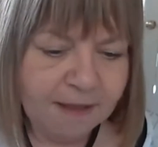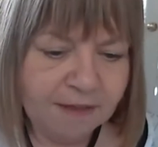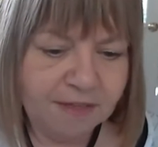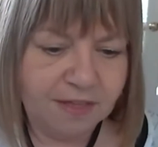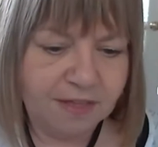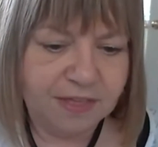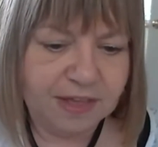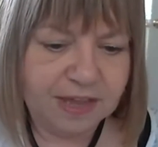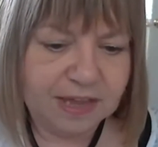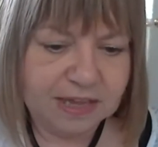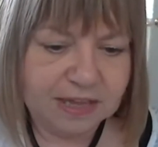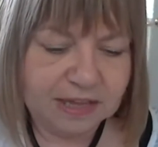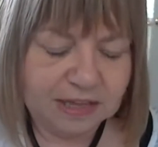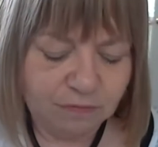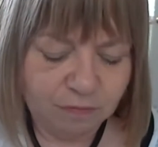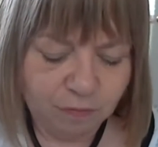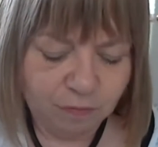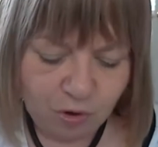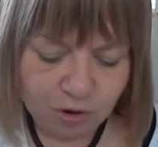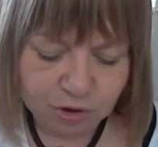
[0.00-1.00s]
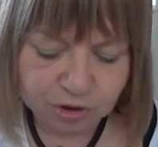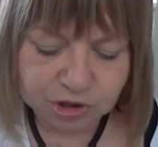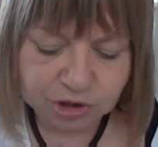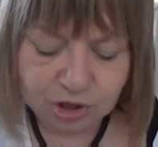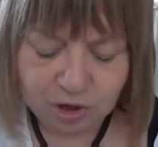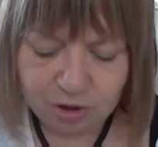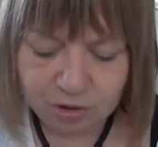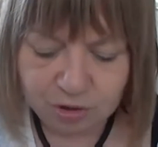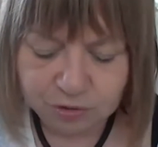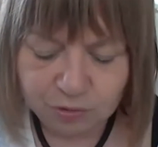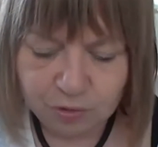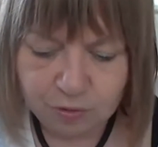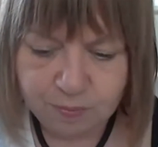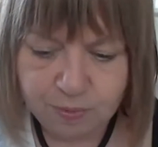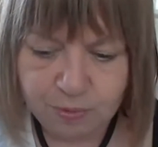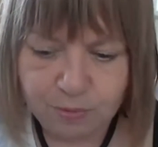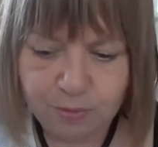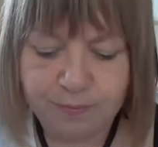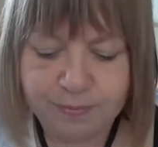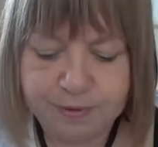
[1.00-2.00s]
that they watch hardcore
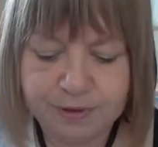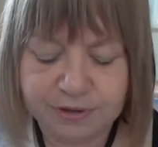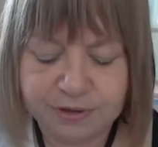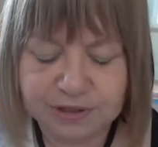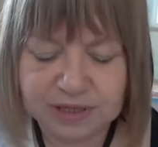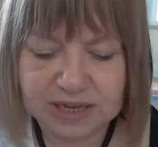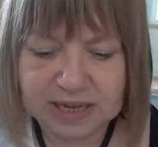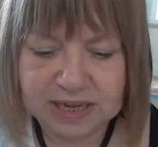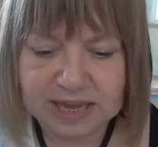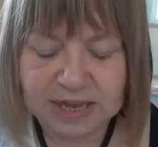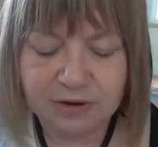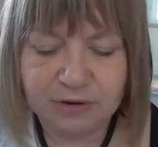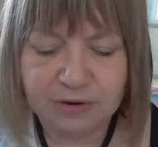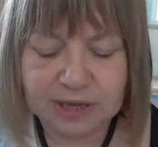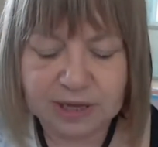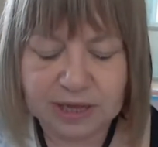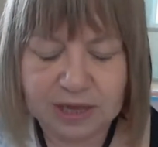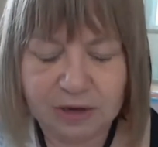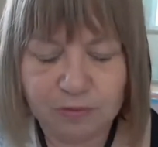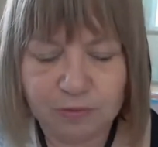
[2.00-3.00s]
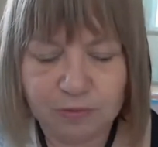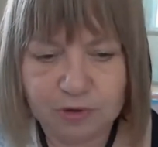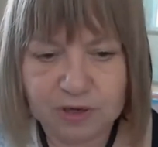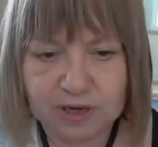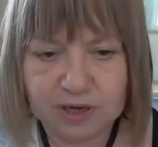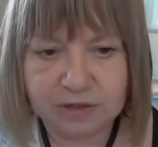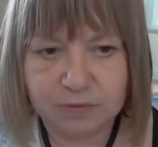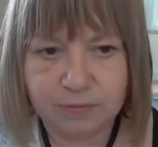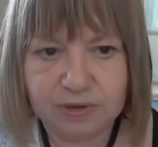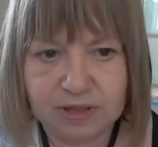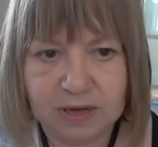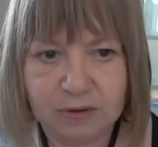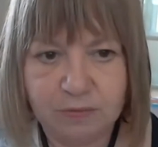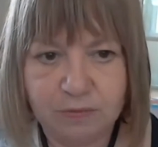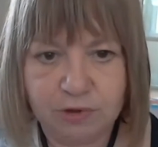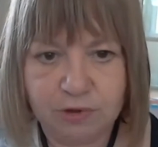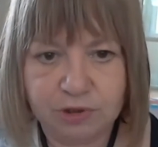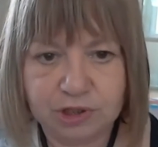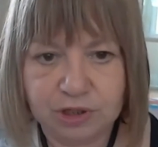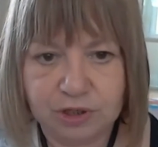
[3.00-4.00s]
porn because they cannot get an orgasm without
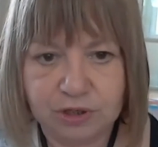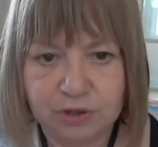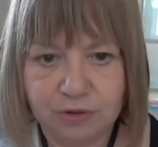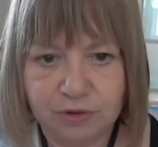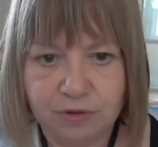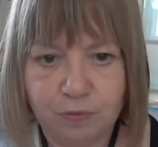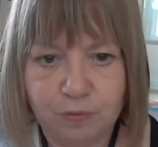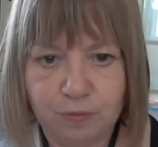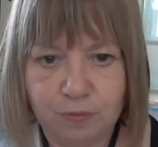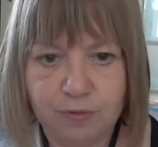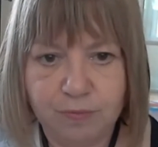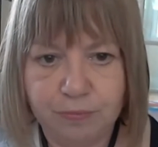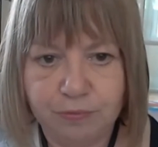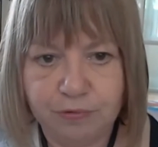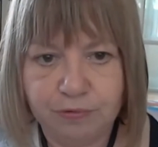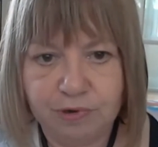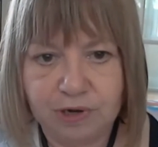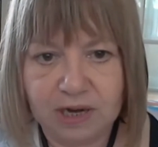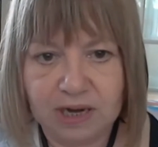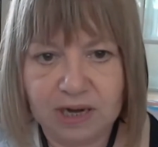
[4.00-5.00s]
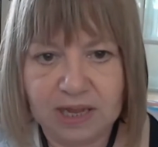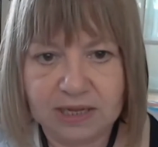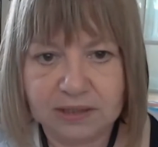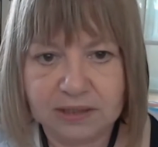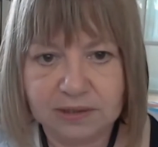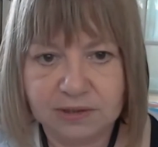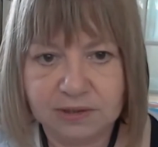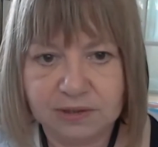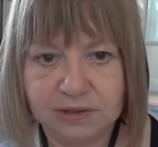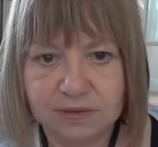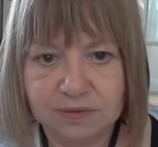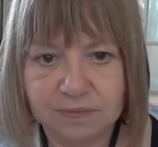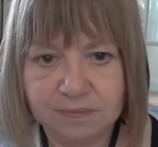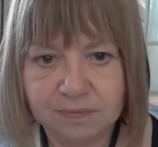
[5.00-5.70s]
watching another woman brutalized.